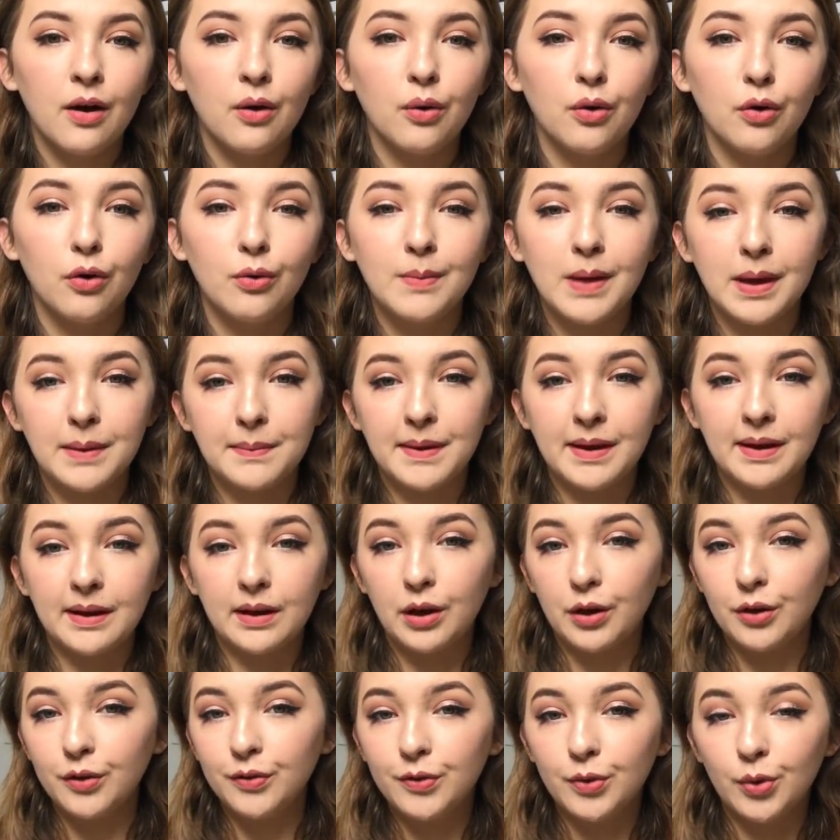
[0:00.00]
or maybe
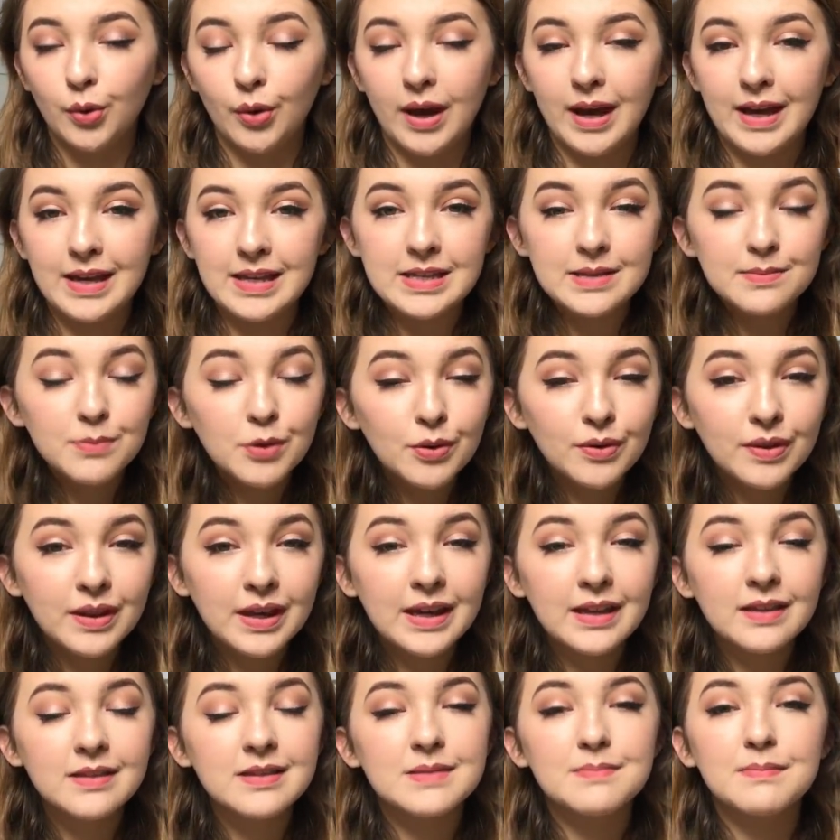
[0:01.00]
go for a
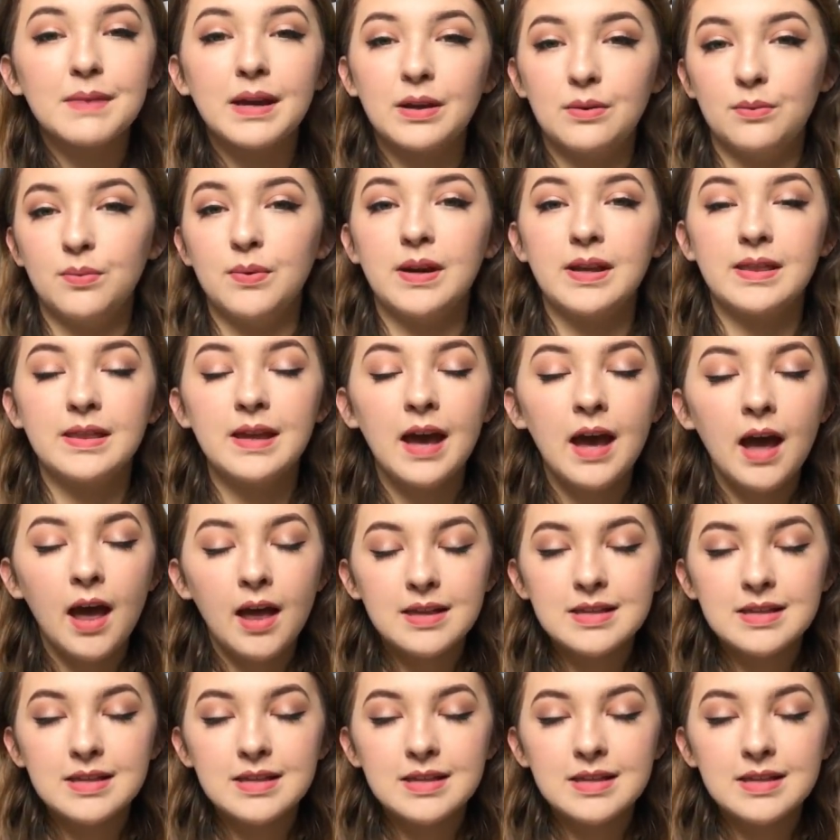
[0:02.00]
smoothie that's made with